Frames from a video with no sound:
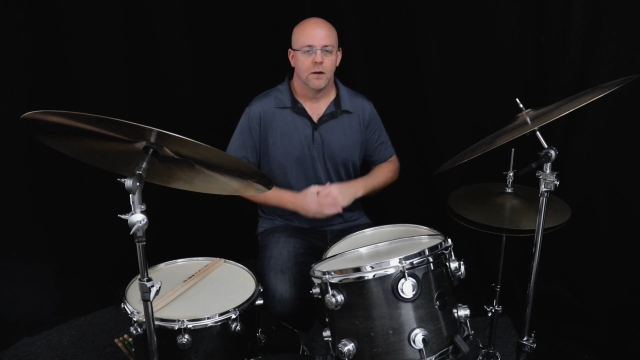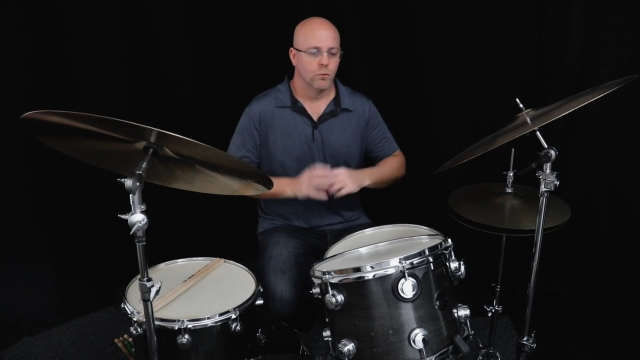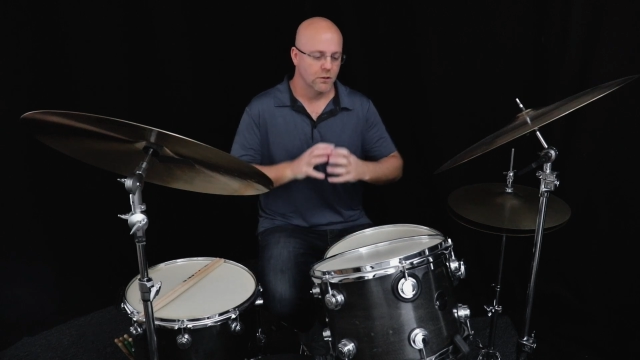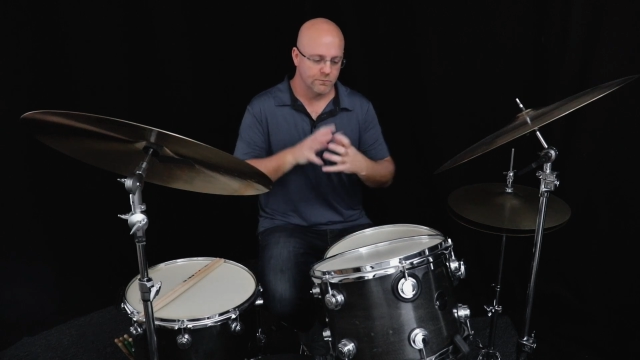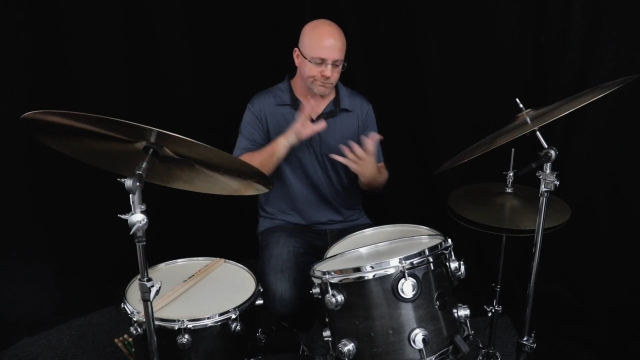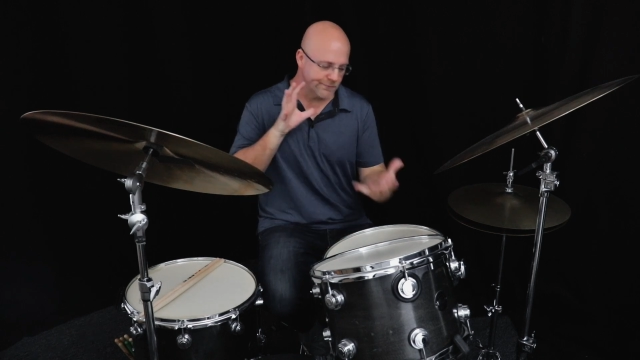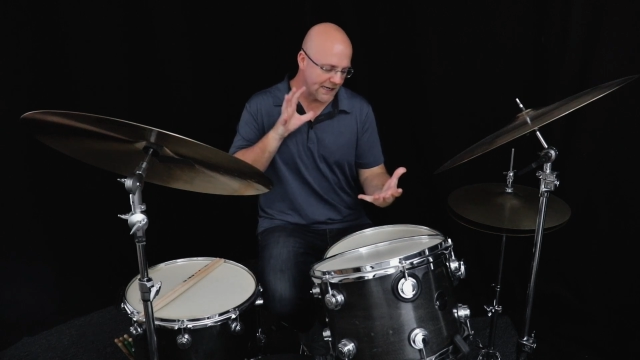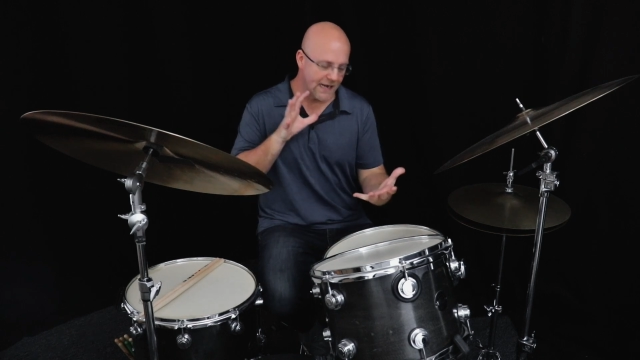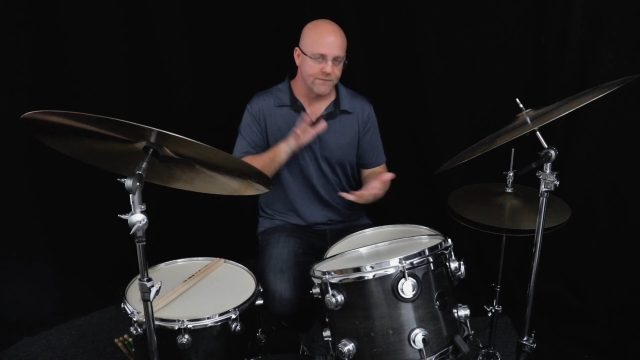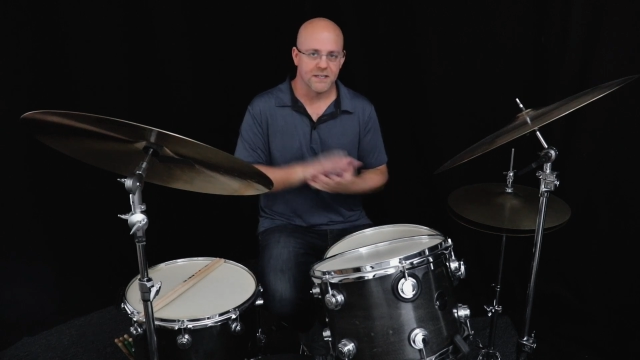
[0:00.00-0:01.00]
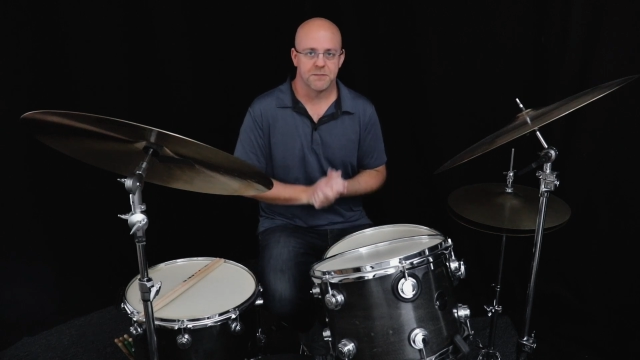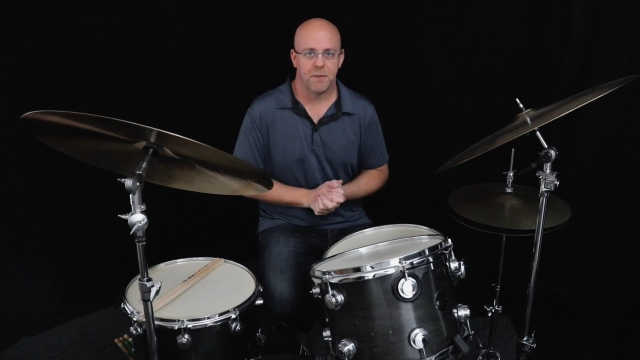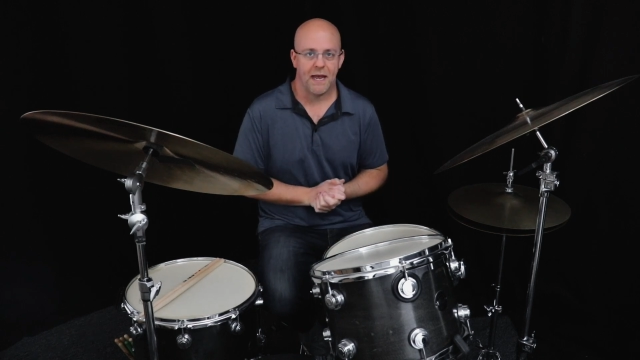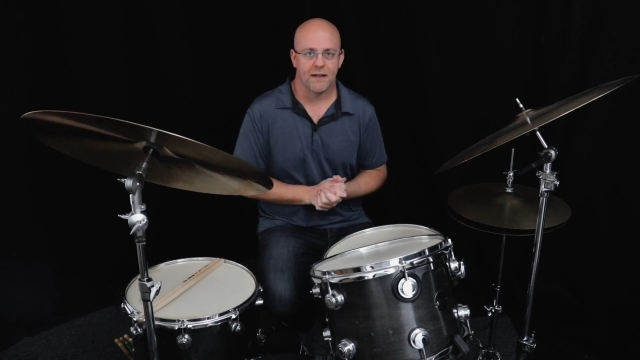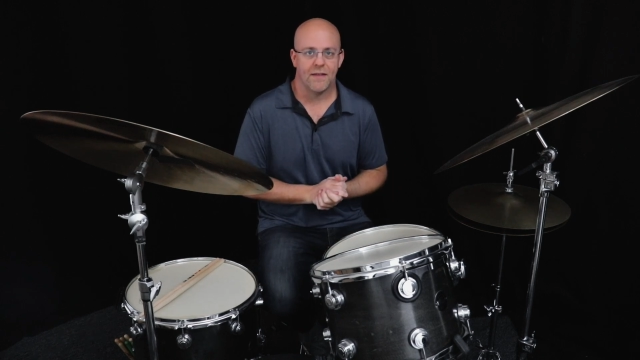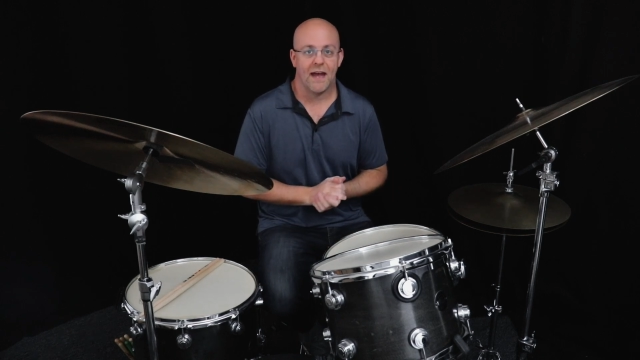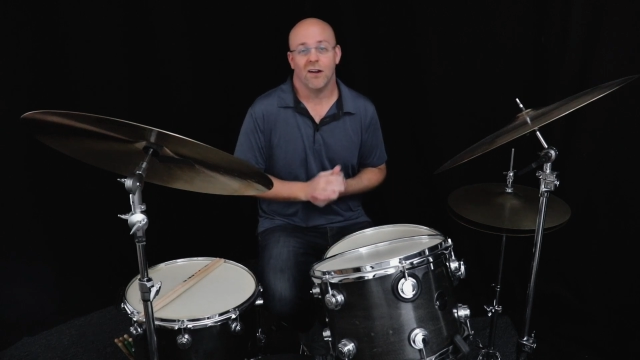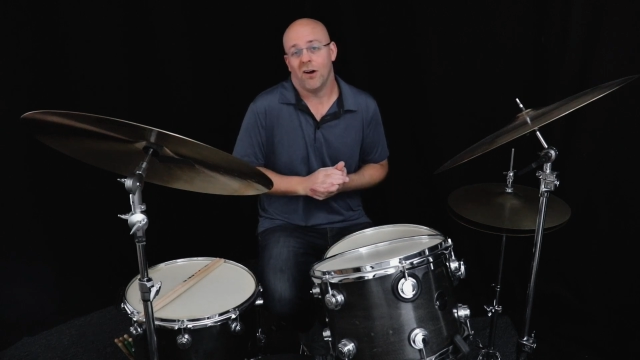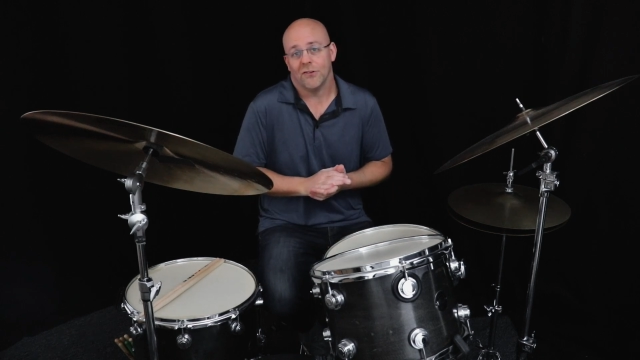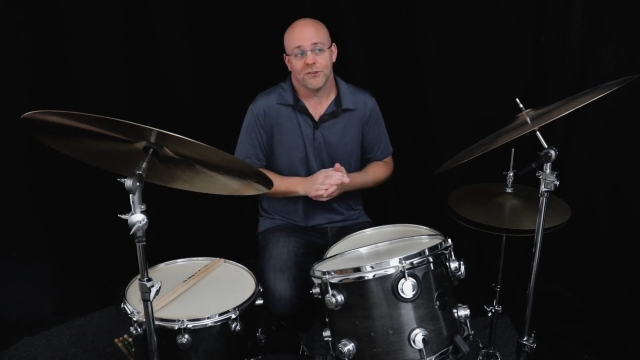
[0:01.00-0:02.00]
will kind of expand that.
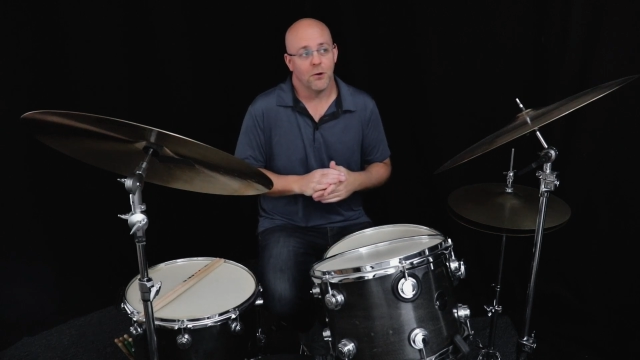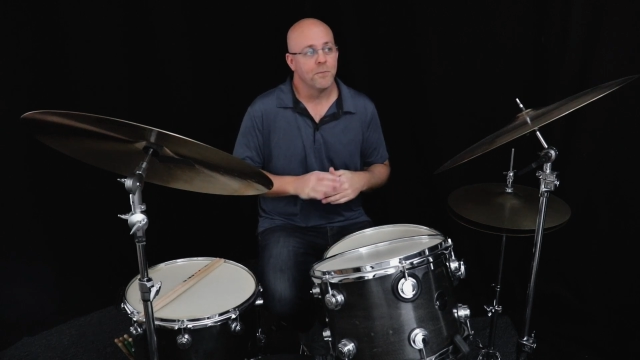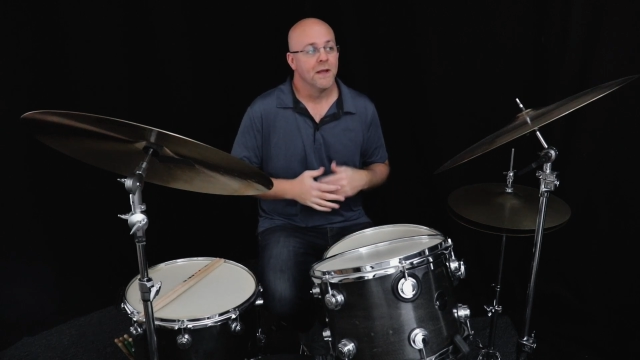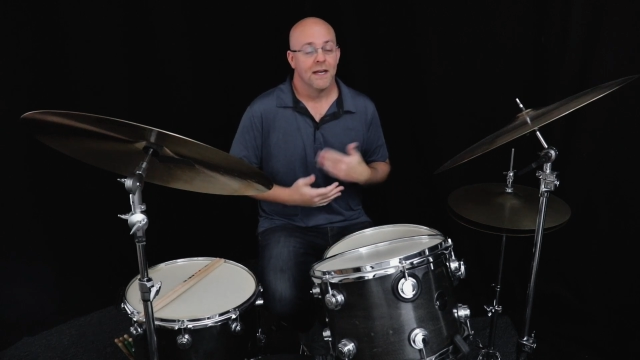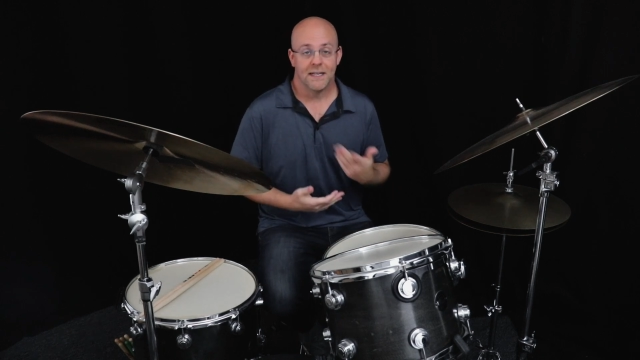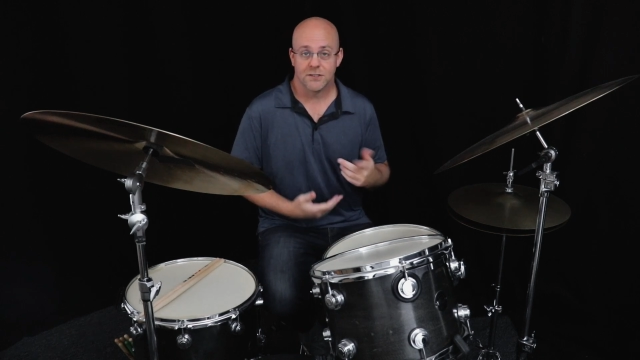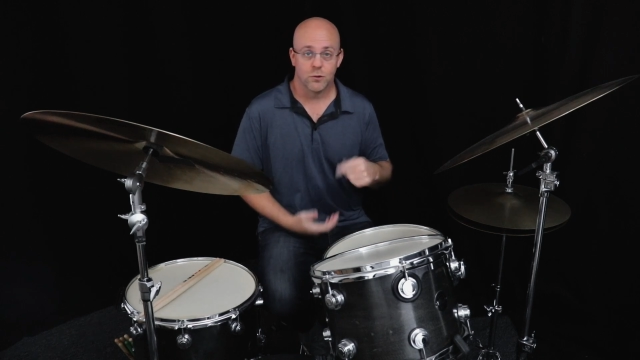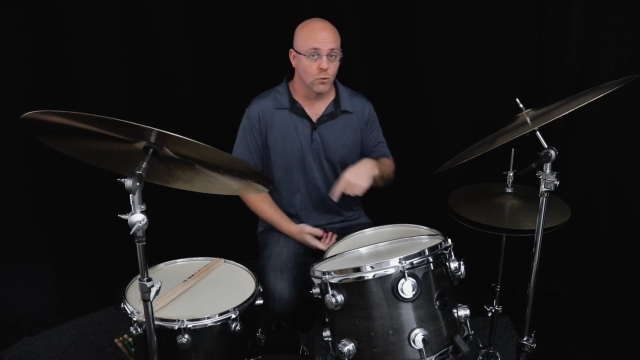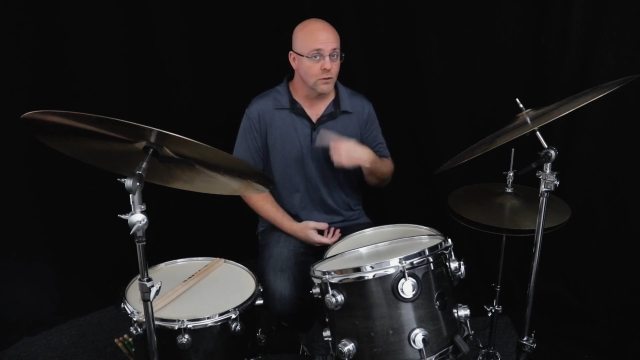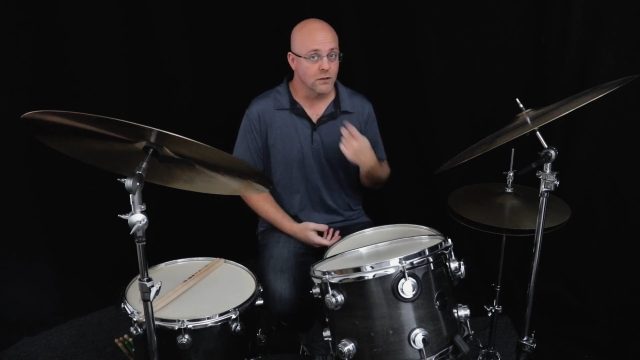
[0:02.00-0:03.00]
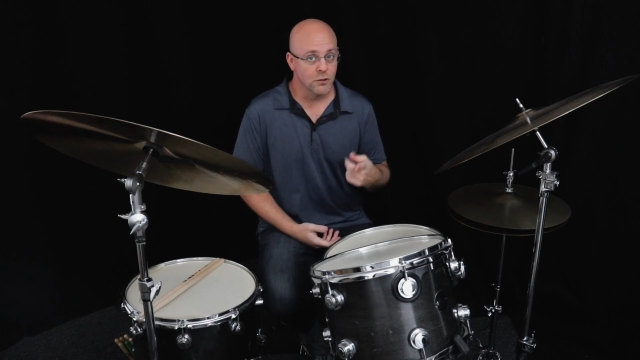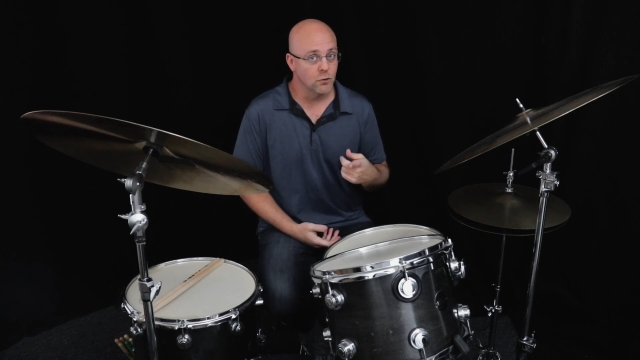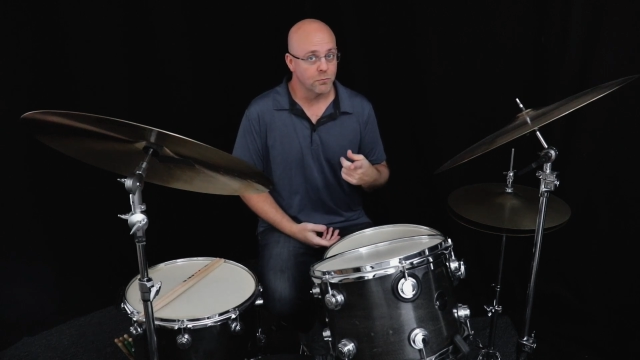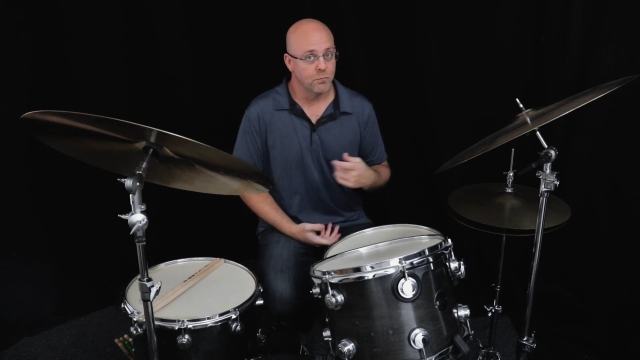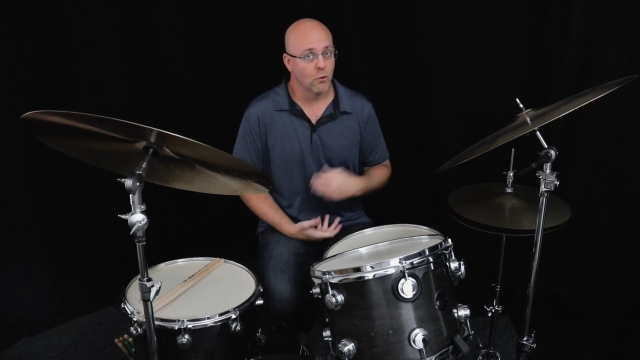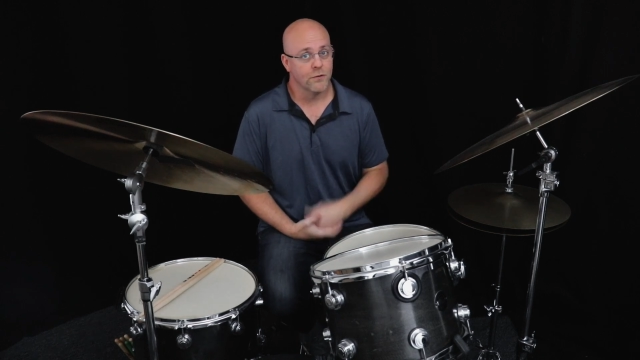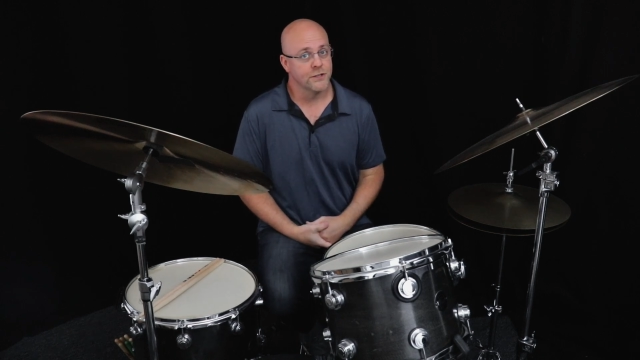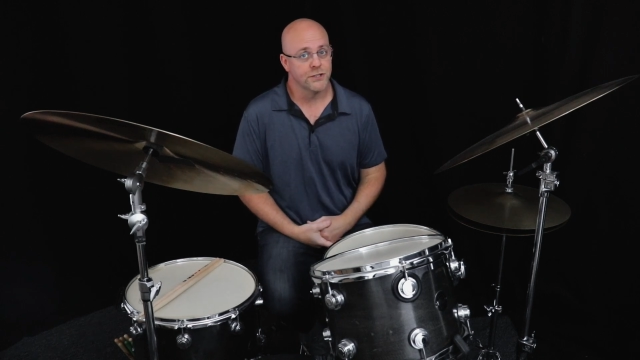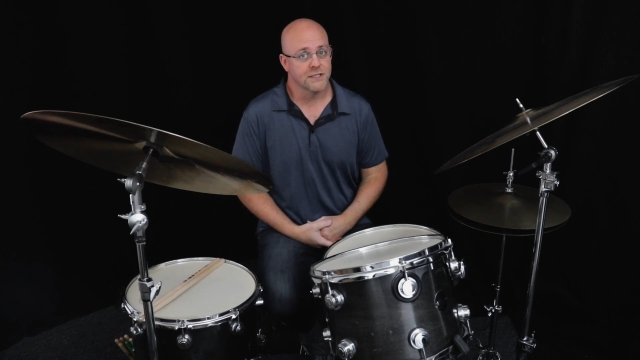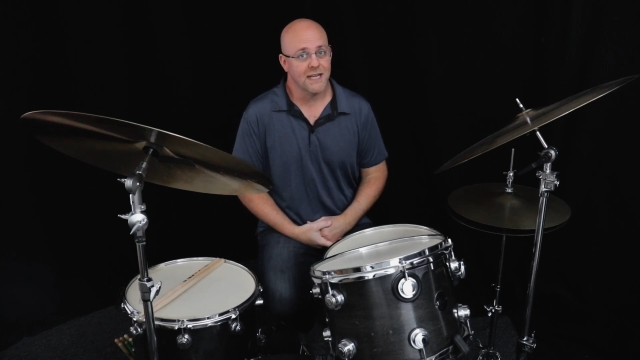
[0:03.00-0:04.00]
Also, it's cool to loop more
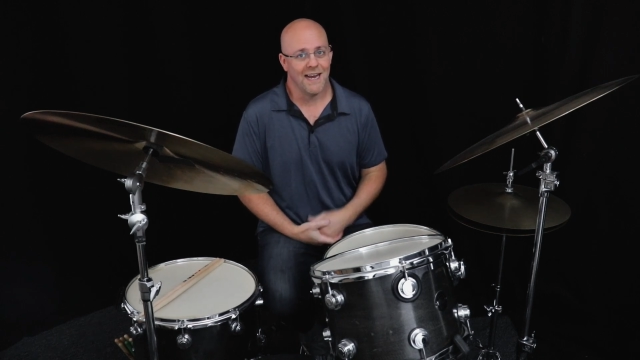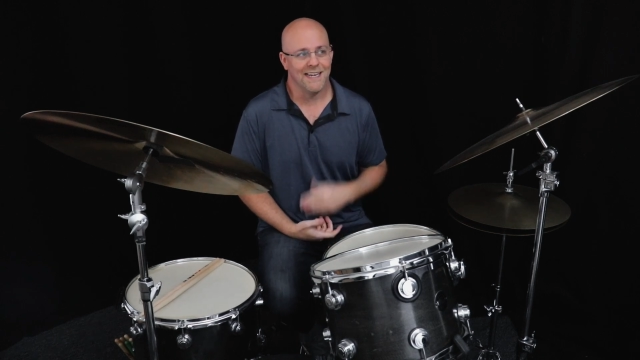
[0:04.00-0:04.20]
than just that.